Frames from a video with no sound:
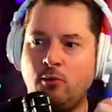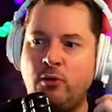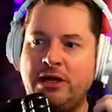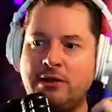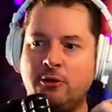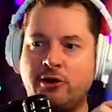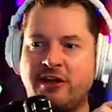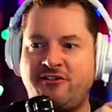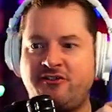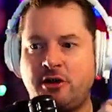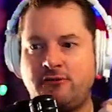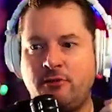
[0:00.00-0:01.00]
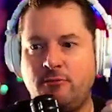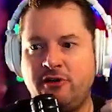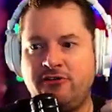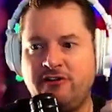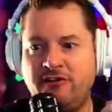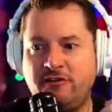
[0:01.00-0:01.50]
we can look at server
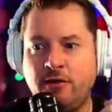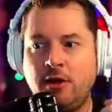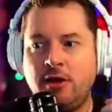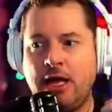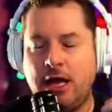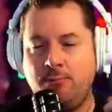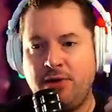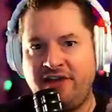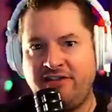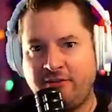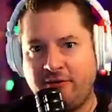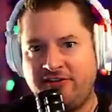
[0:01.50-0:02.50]
merges and basically